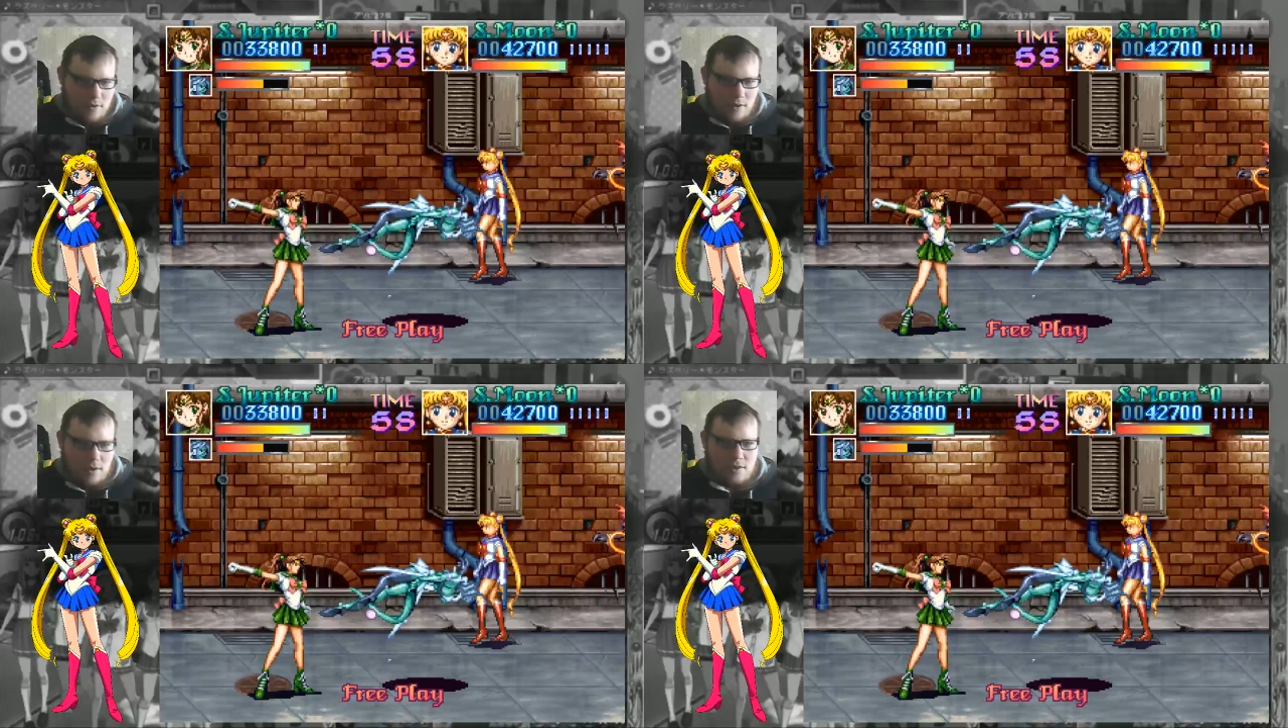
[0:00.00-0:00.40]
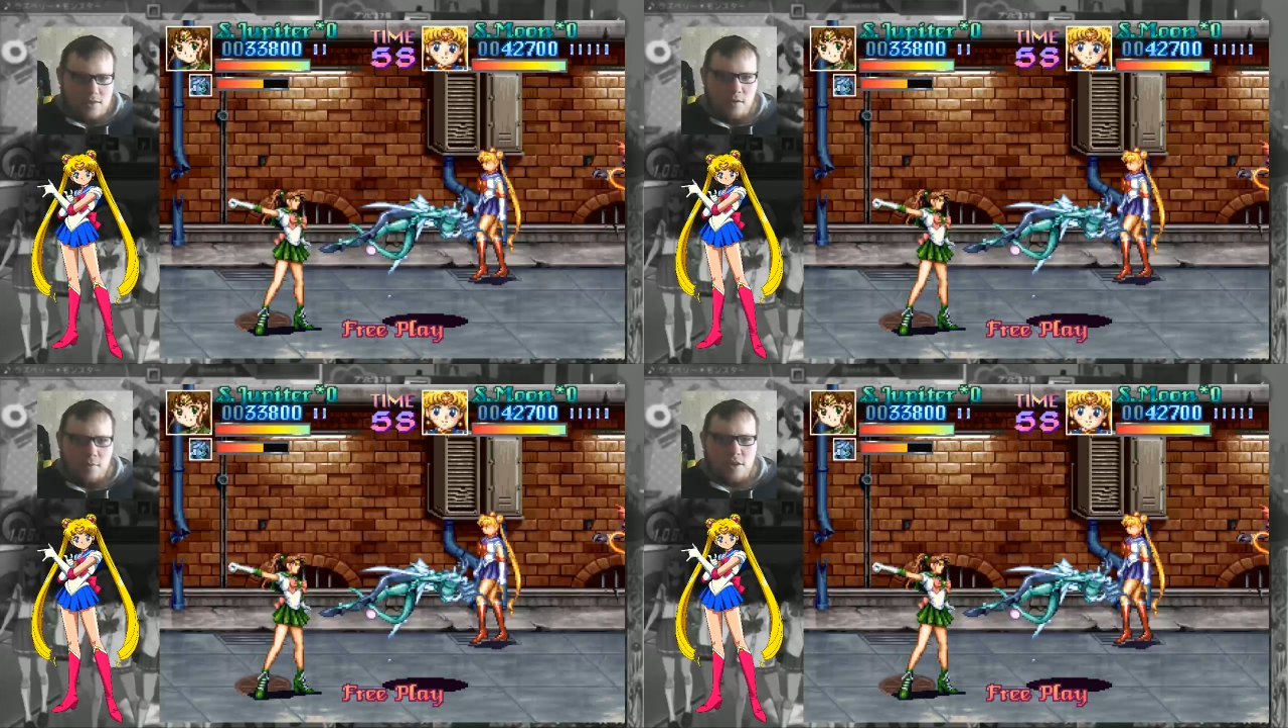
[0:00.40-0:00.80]
Oh, there's
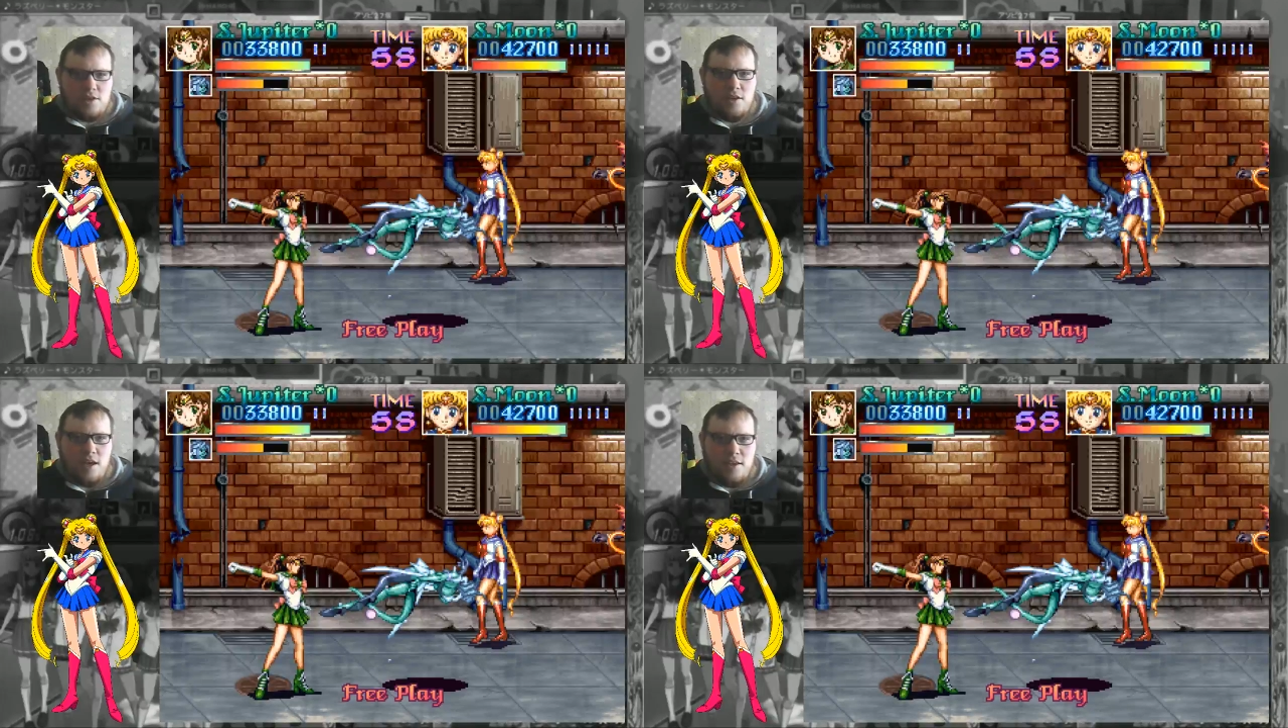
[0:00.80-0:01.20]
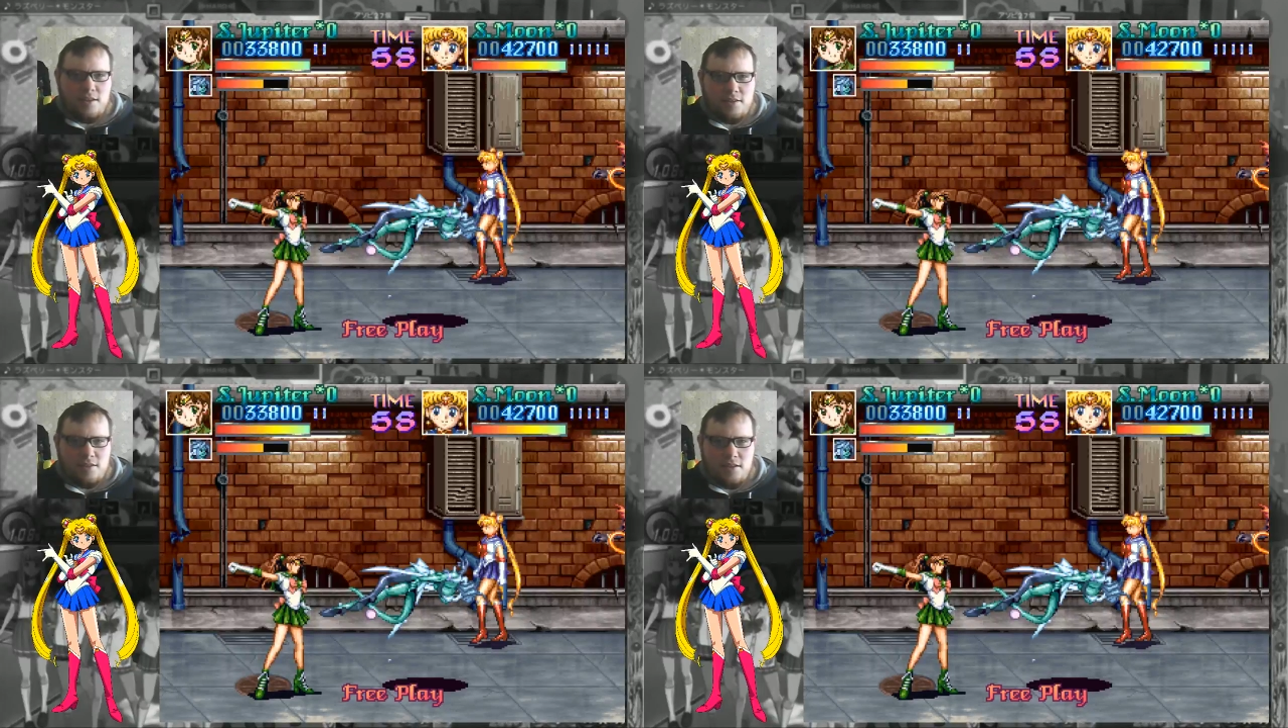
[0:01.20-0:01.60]
not much
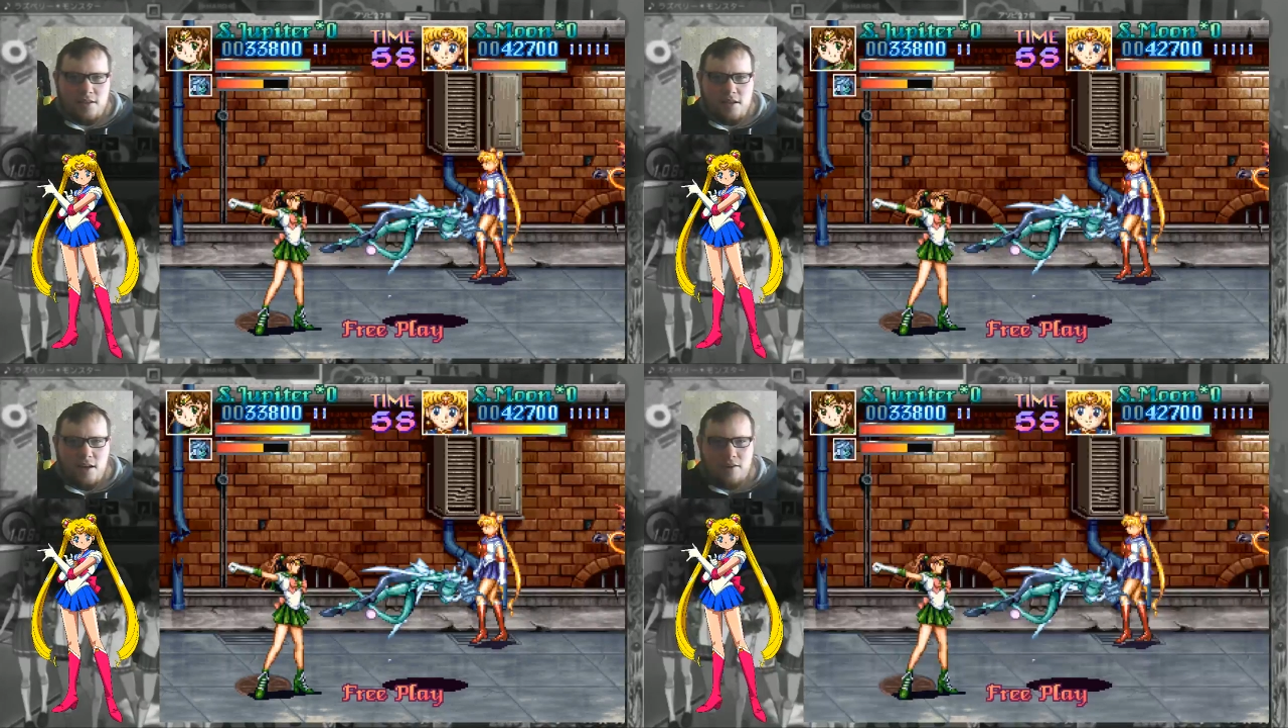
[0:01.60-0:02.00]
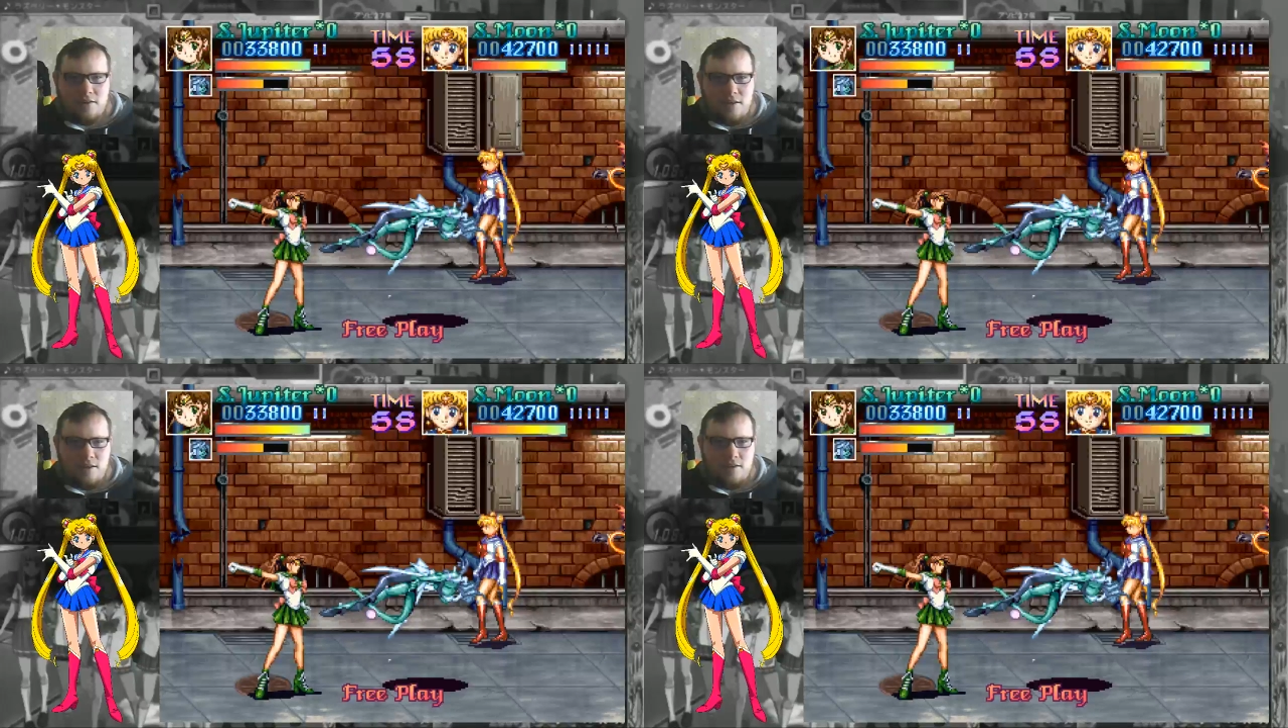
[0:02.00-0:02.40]
latency
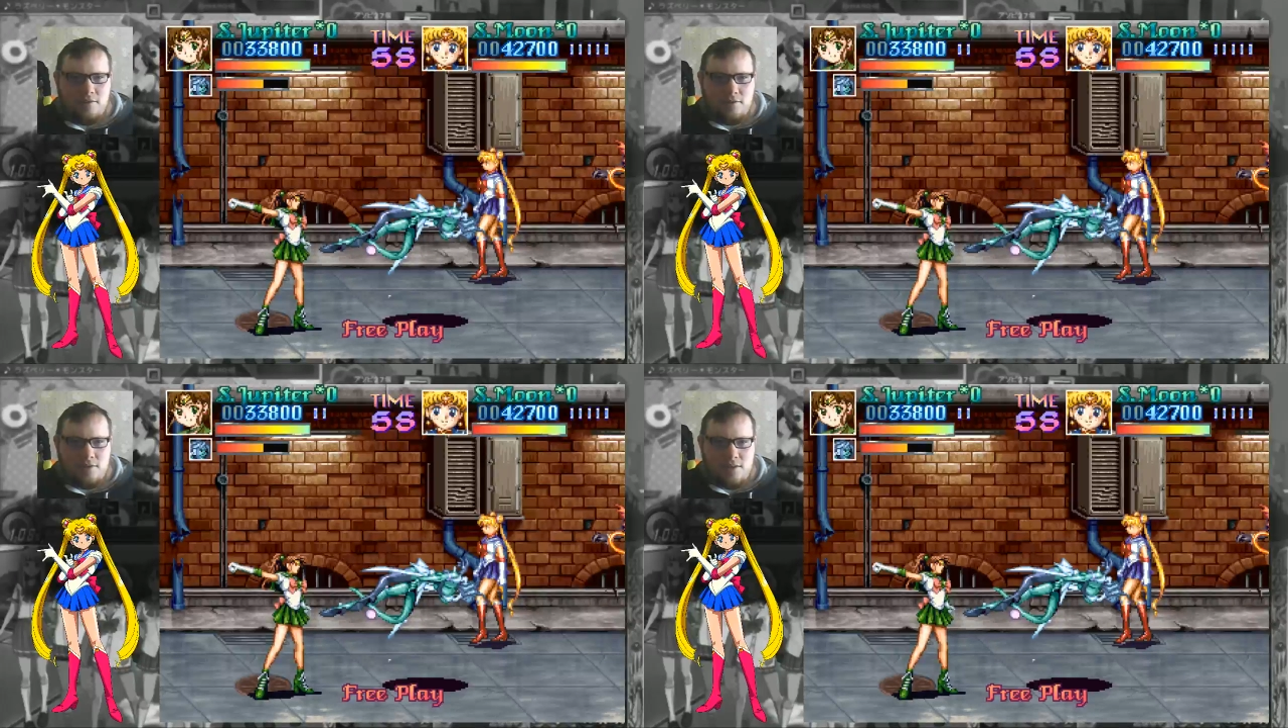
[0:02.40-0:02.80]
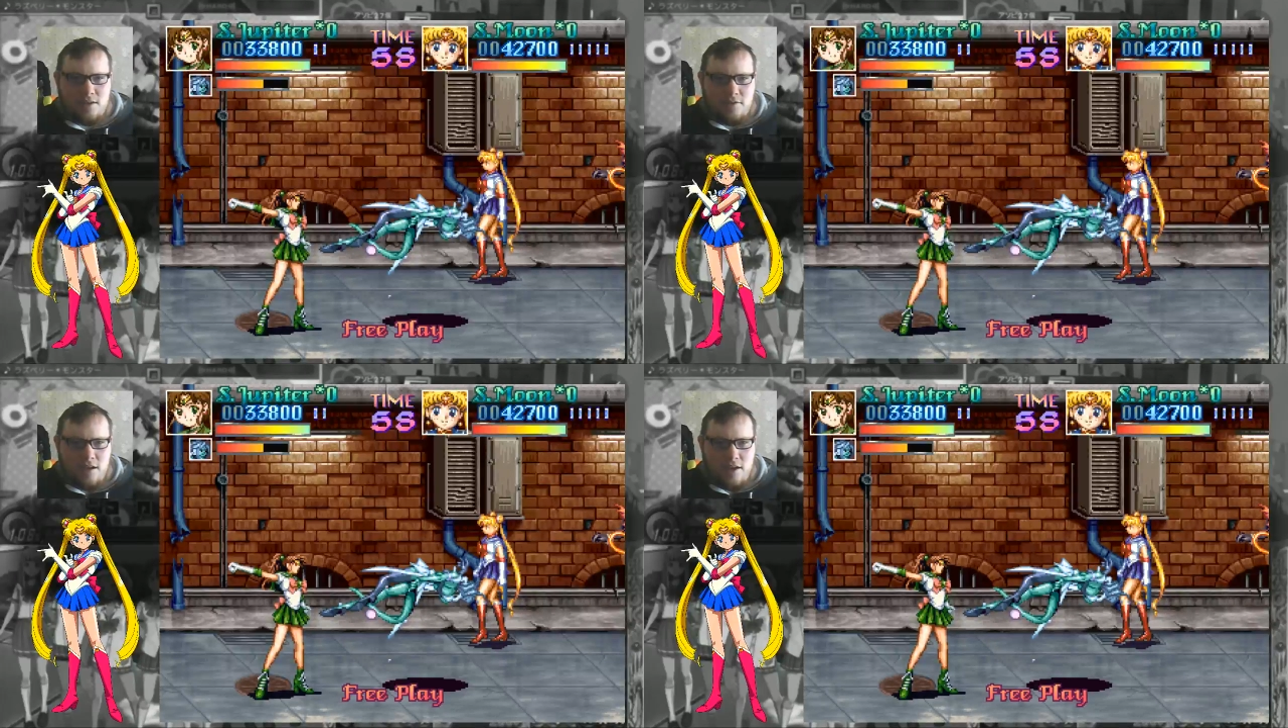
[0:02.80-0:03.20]
currently. We'll see
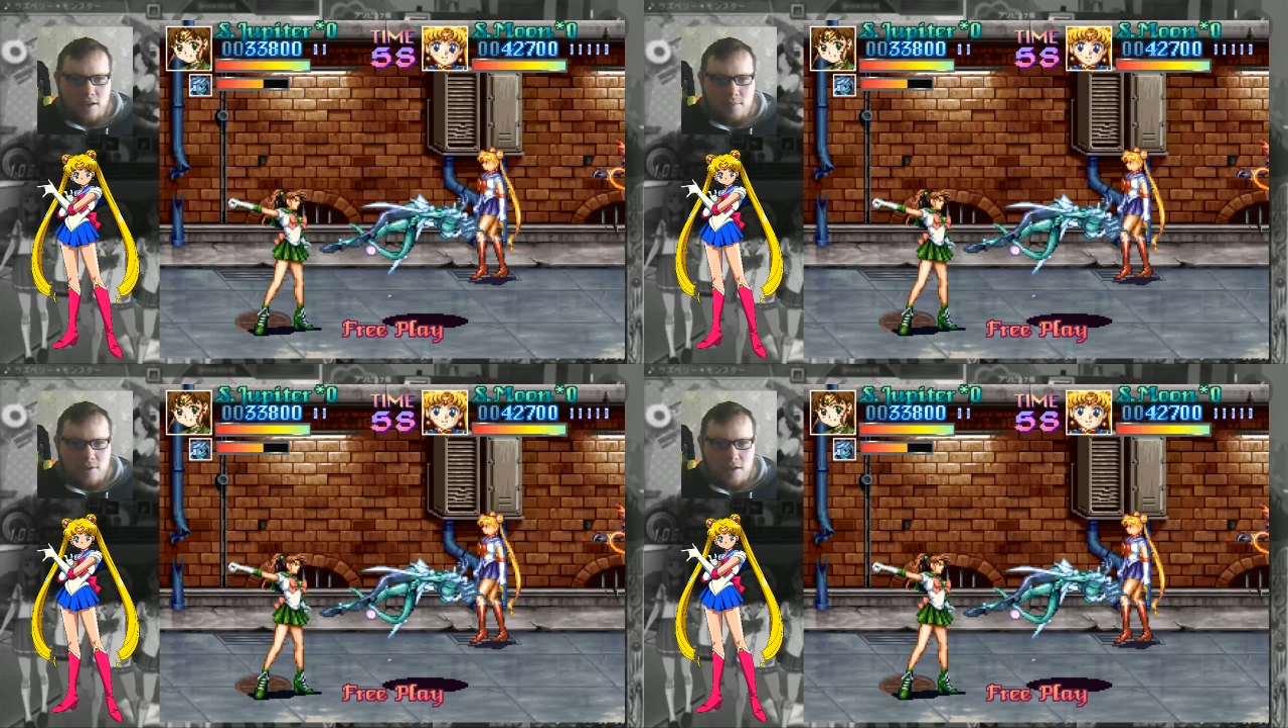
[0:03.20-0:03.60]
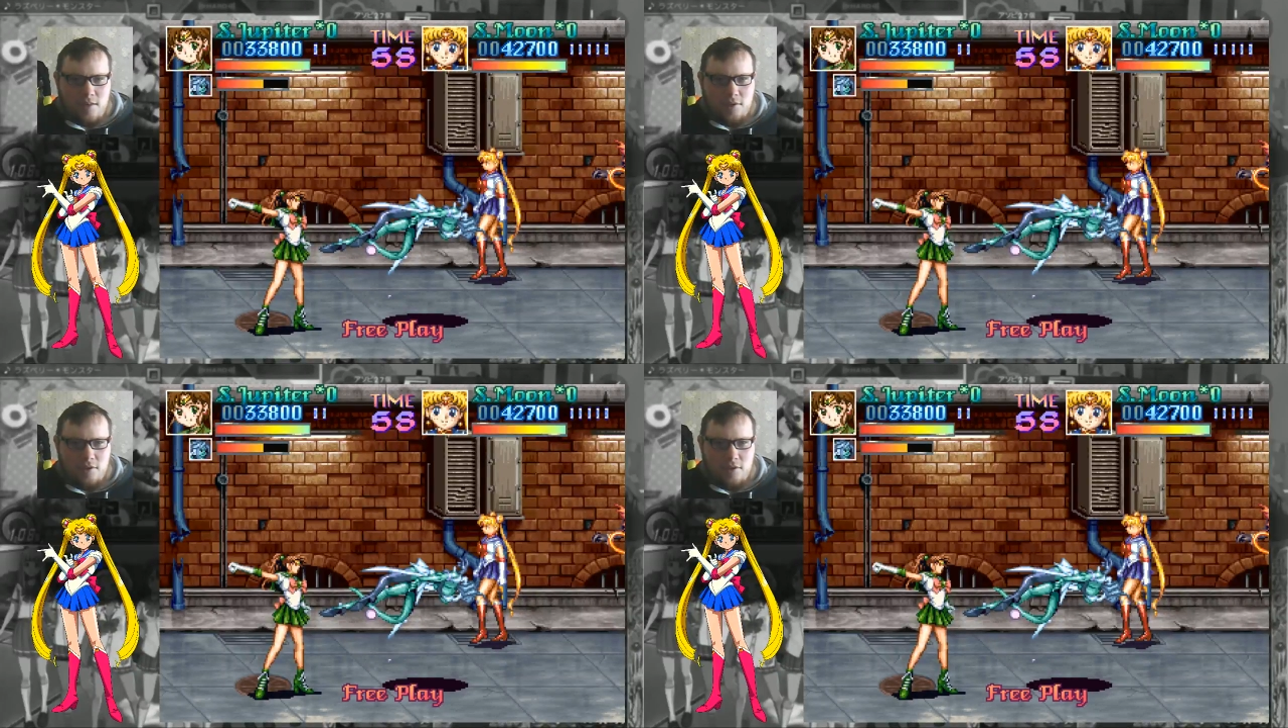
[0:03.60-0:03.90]
if that keeps up.